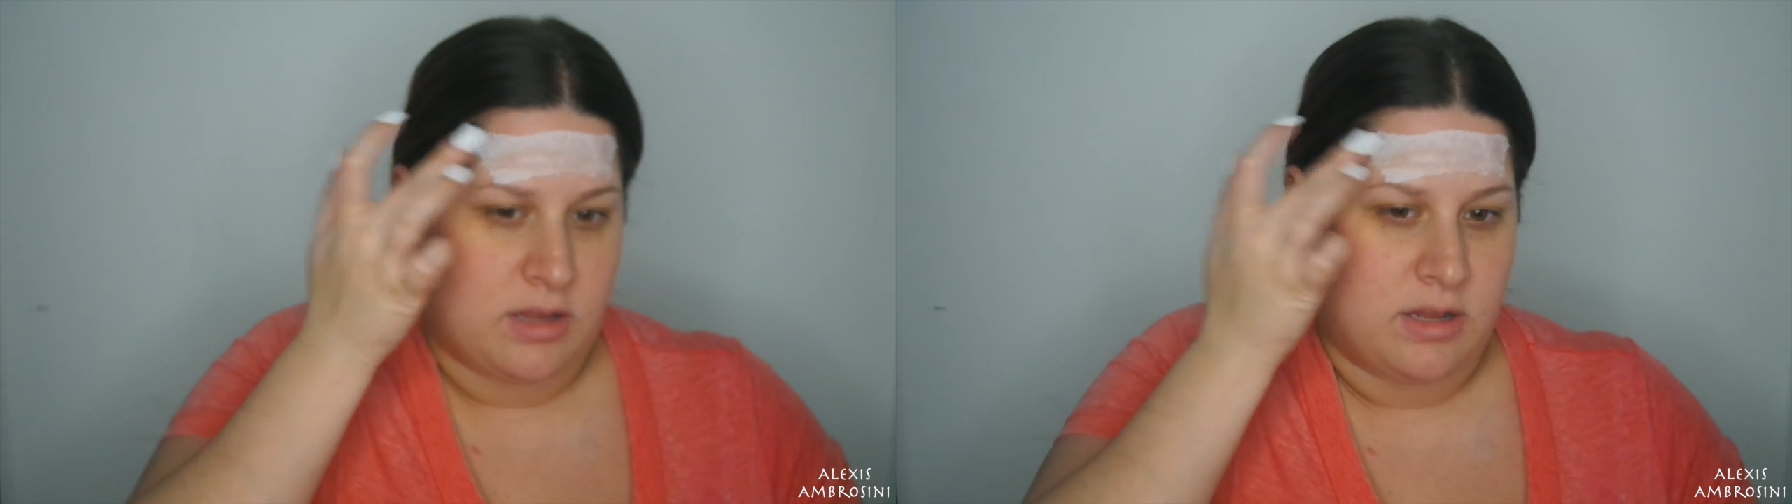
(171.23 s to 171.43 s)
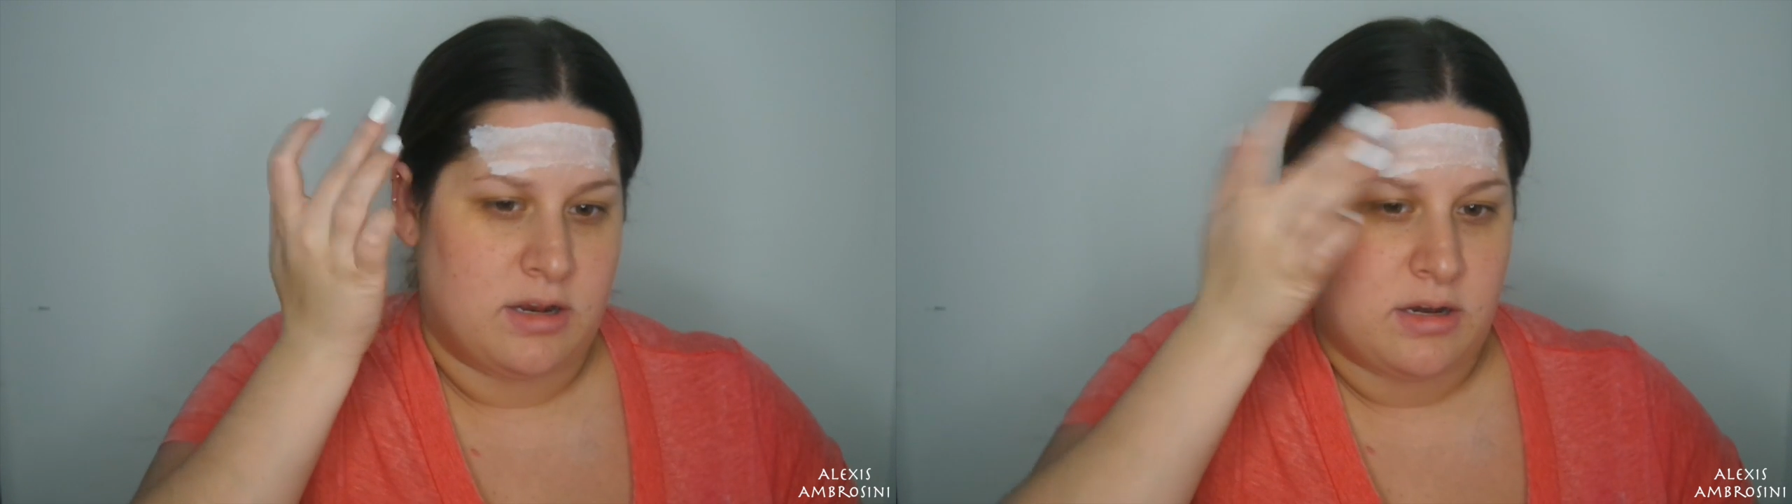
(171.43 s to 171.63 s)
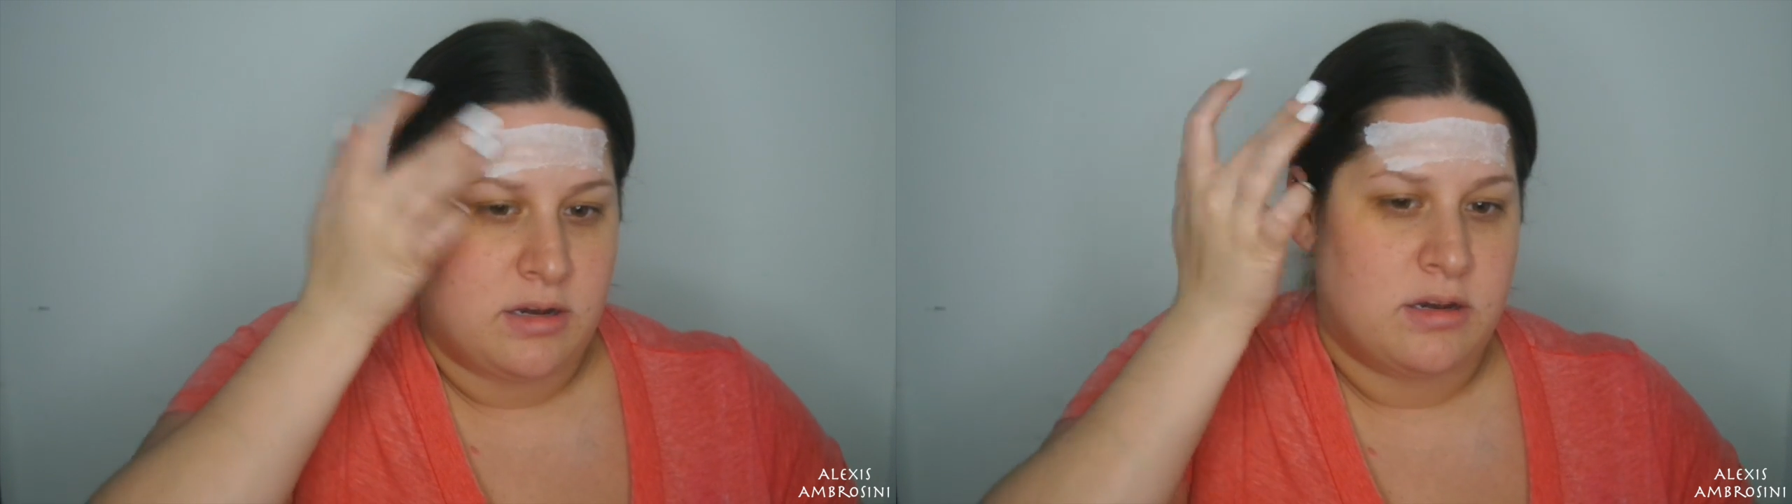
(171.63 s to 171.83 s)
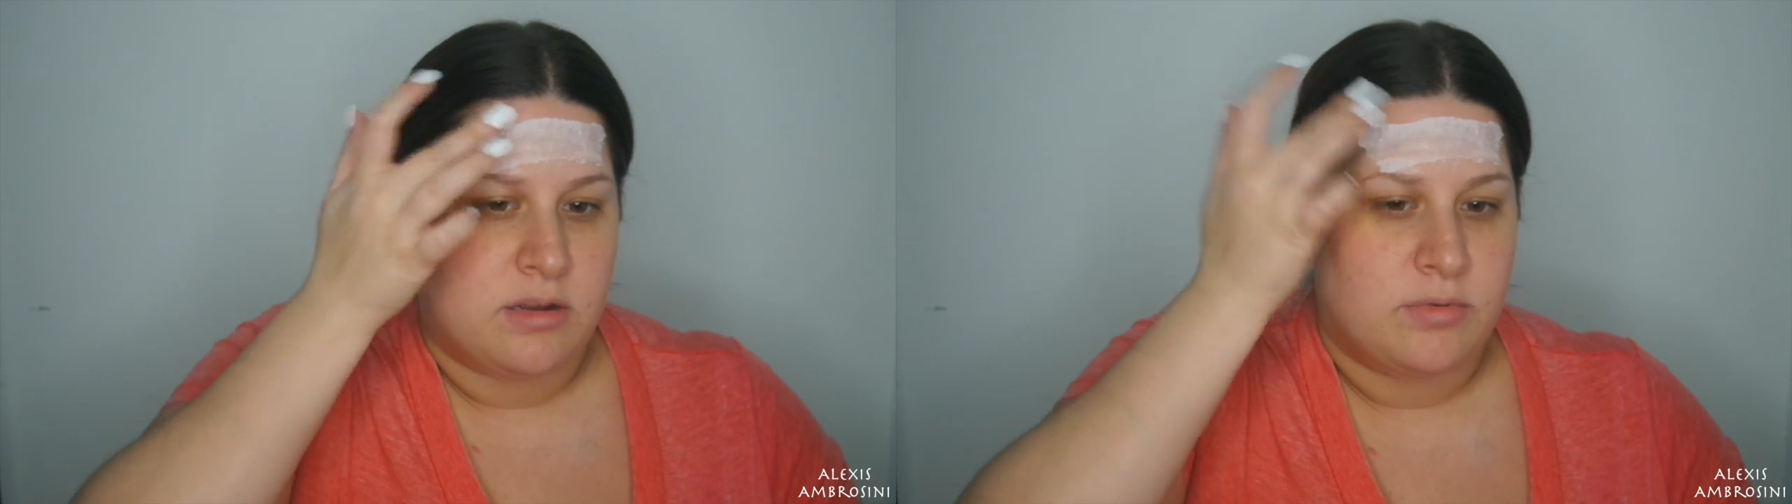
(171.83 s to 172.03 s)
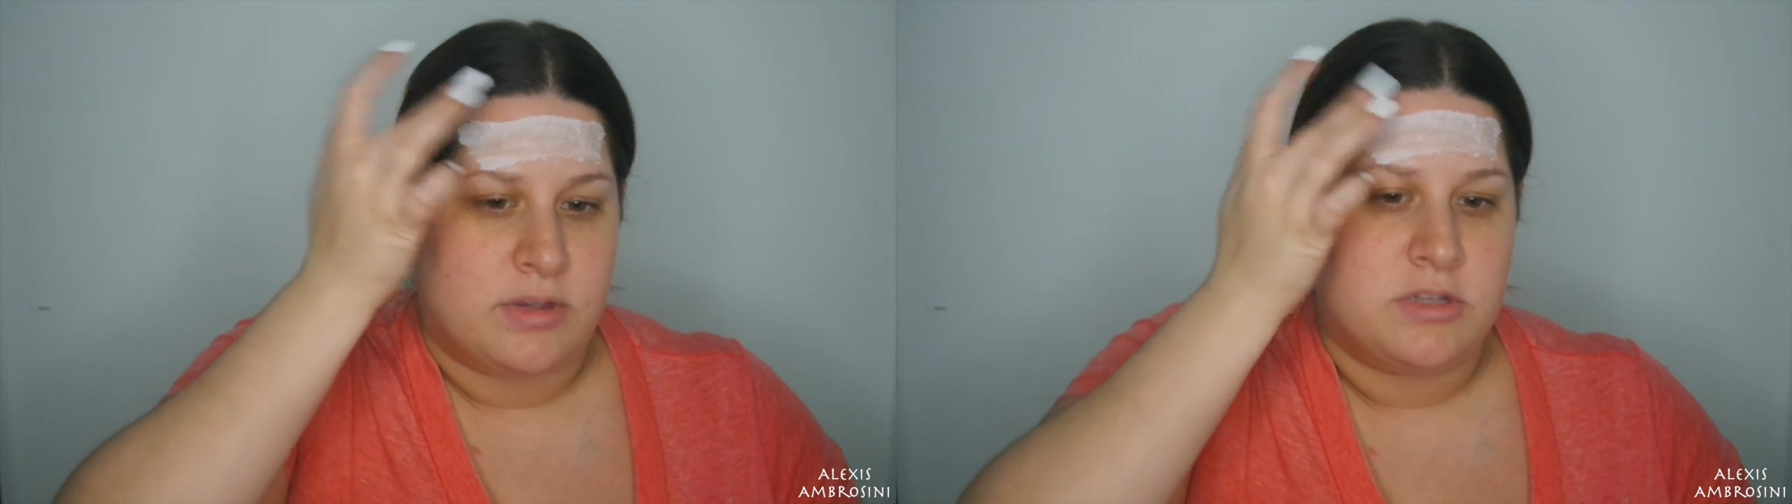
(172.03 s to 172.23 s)
and
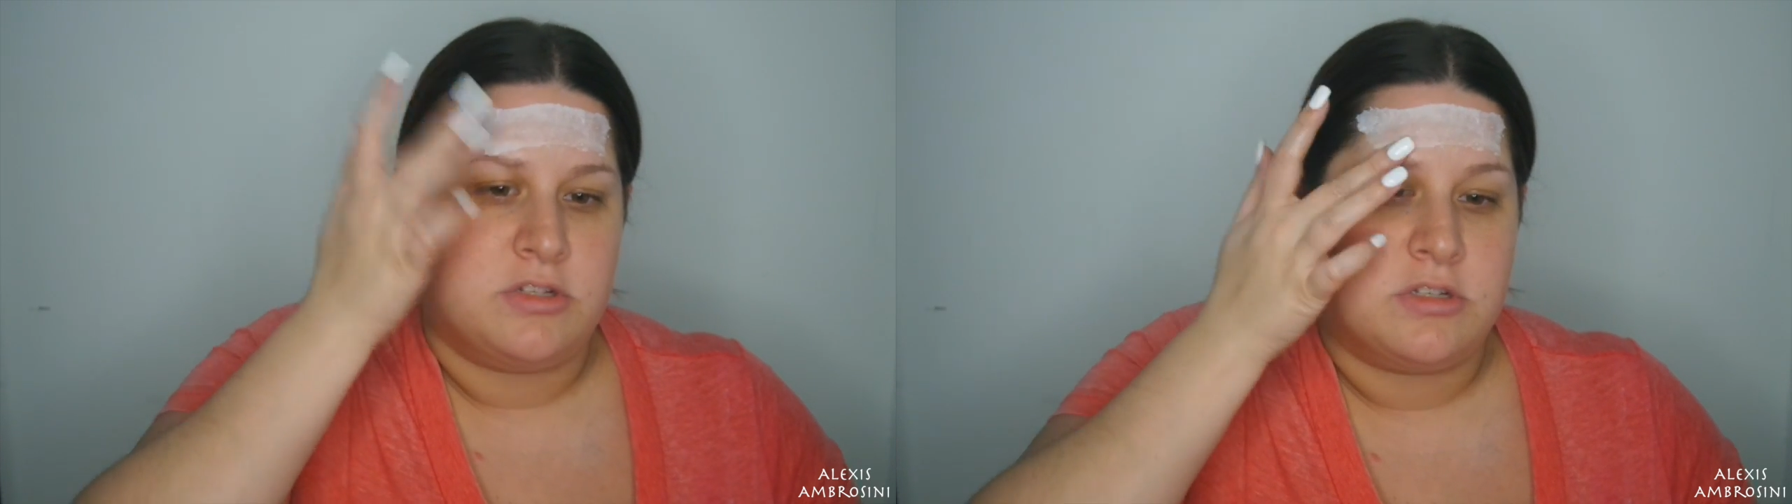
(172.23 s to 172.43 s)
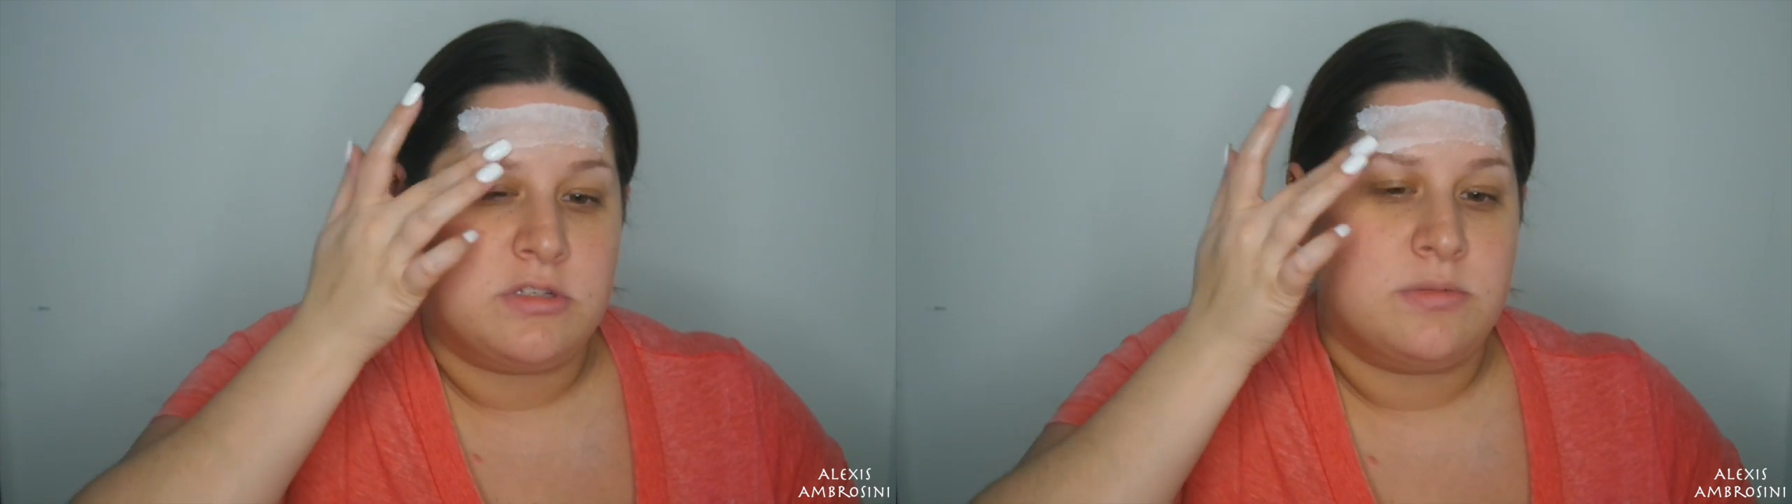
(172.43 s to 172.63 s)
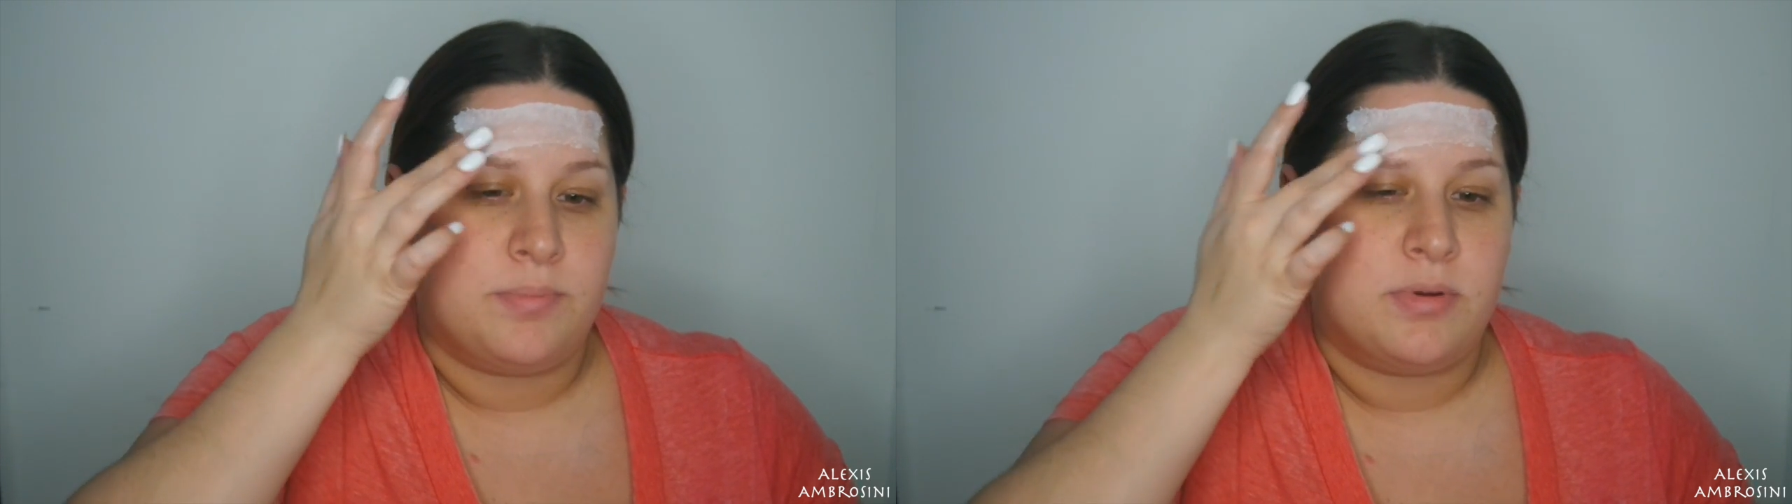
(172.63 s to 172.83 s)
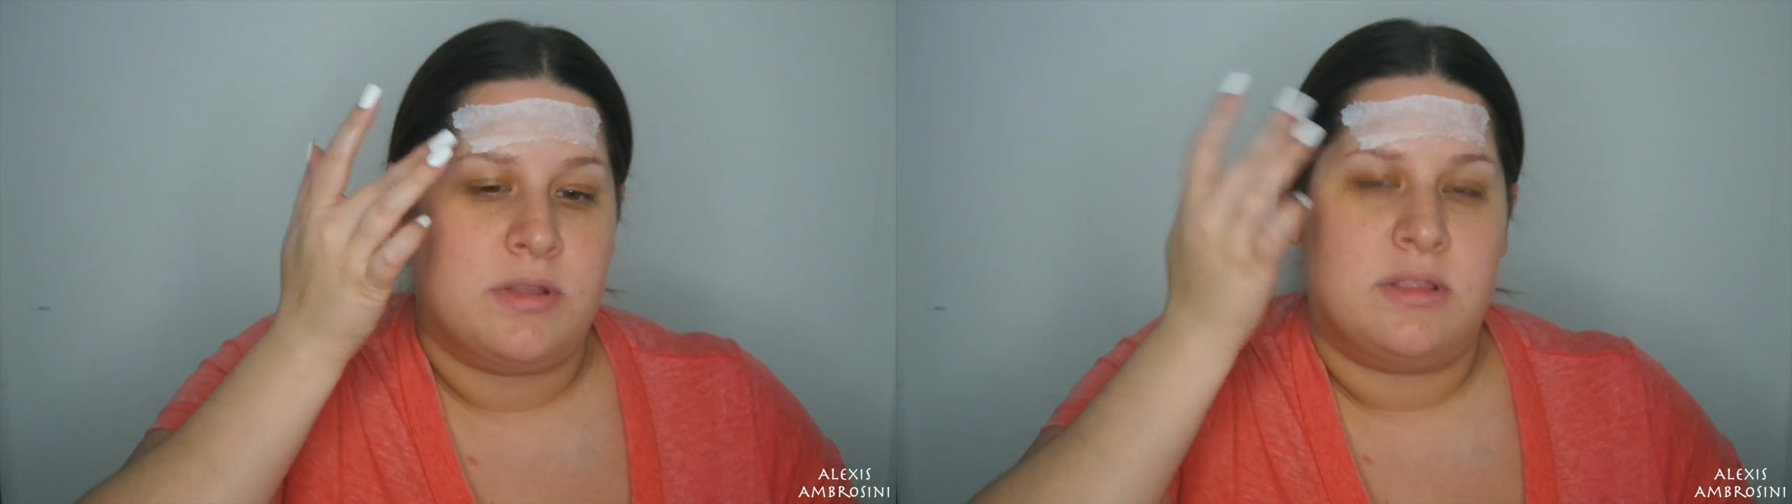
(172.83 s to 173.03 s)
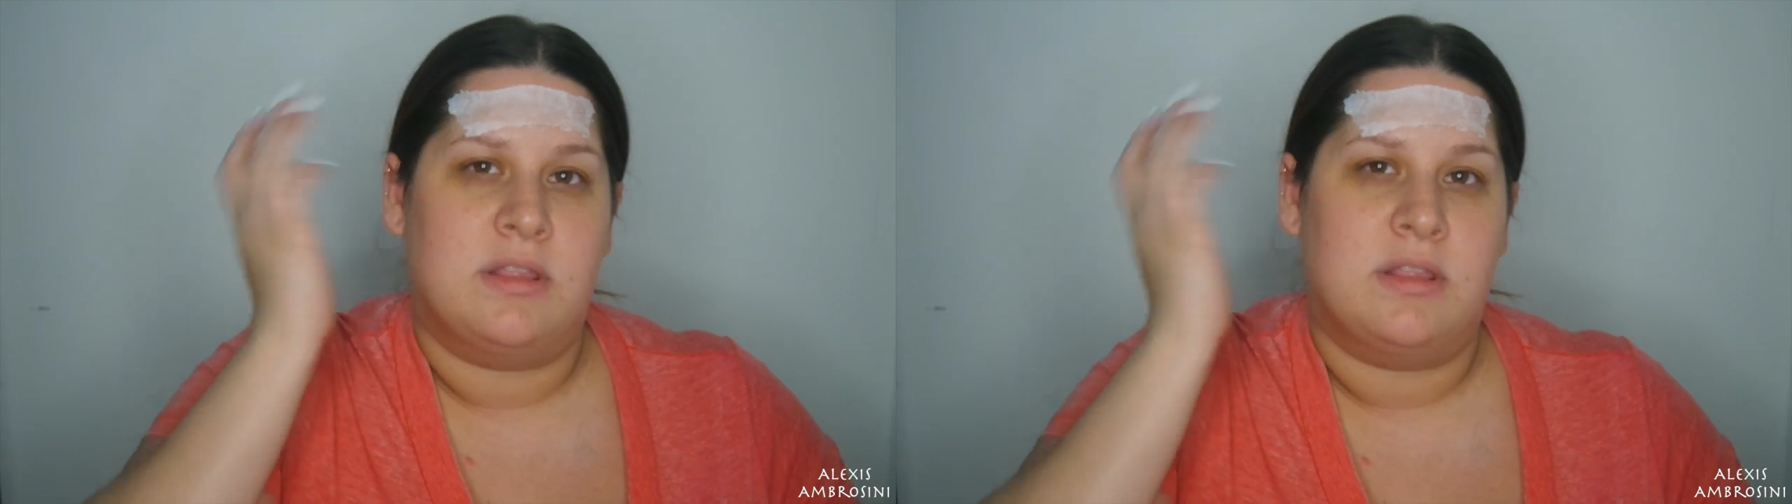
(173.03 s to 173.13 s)
we could just put